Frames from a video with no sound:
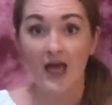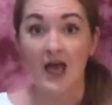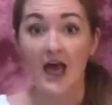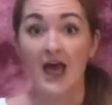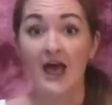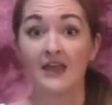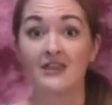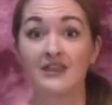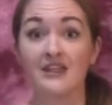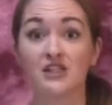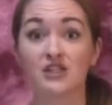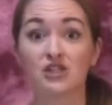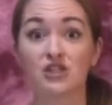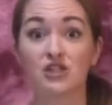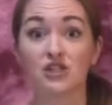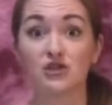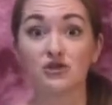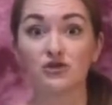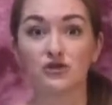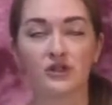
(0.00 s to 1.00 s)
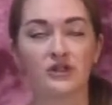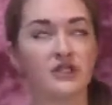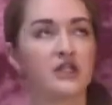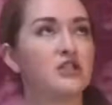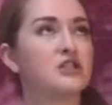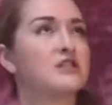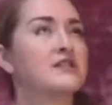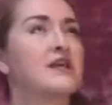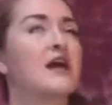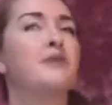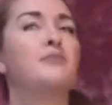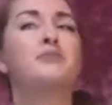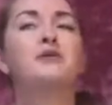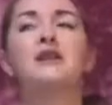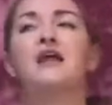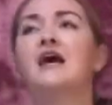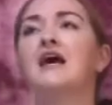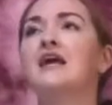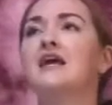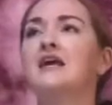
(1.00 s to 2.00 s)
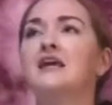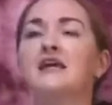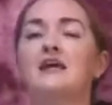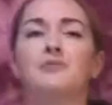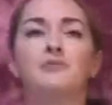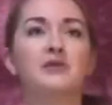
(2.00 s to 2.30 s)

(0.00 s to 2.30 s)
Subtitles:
And these children, they just kept playing and